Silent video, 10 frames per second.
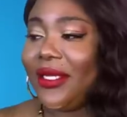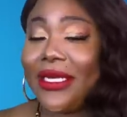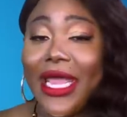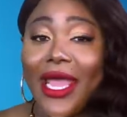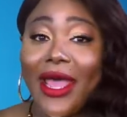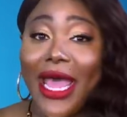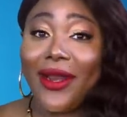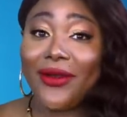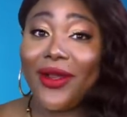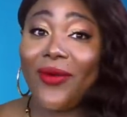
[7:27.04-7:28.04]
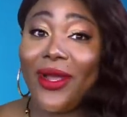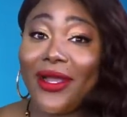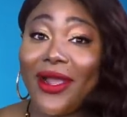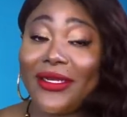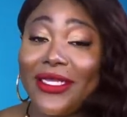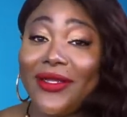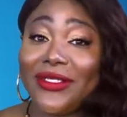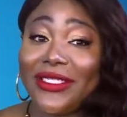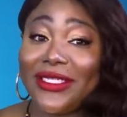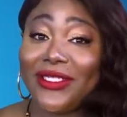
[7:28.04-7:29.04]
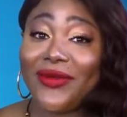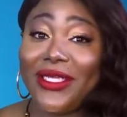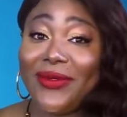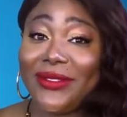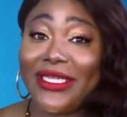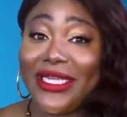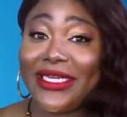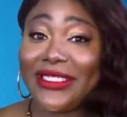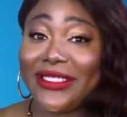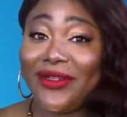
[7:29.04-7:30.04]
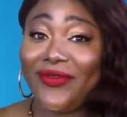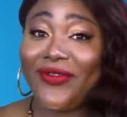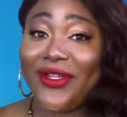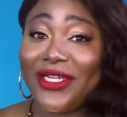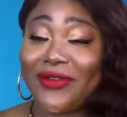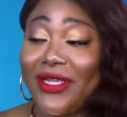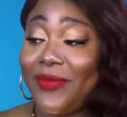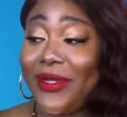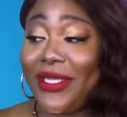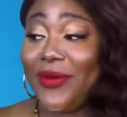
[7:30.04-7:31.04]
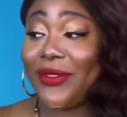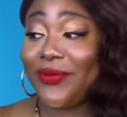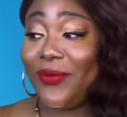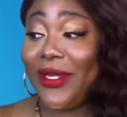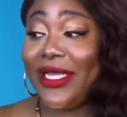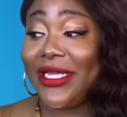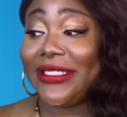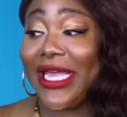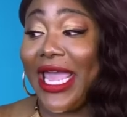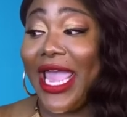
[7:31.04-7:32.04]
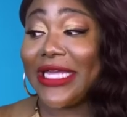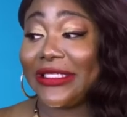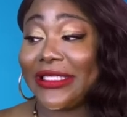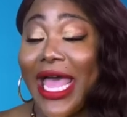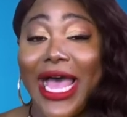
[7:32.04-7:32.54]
Now, I don't know what Gardini was into when he was getting this little footage right here, but he was really into asses.